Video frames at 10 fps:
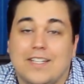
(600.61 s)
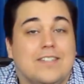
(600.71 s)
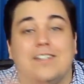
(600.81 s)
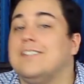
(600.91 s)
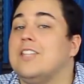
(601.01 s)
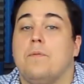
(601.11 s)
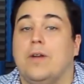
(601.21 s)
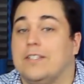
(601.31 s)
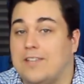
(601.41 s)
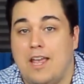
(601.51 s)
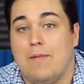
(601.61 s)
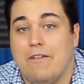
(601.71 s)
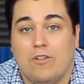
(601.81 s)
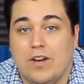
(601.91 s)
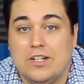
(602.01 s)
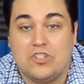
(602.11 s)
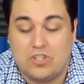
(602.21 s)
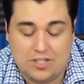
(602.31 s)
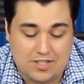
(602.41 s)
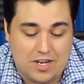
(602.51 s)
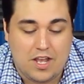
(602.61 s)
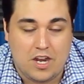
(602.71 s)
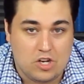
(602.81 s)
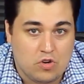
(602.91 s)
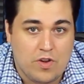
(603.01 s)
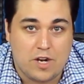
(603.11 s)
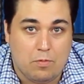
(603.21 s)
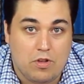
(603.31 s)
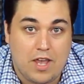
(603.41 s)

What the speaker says: Easily, it's their best game ever. It's just an incredible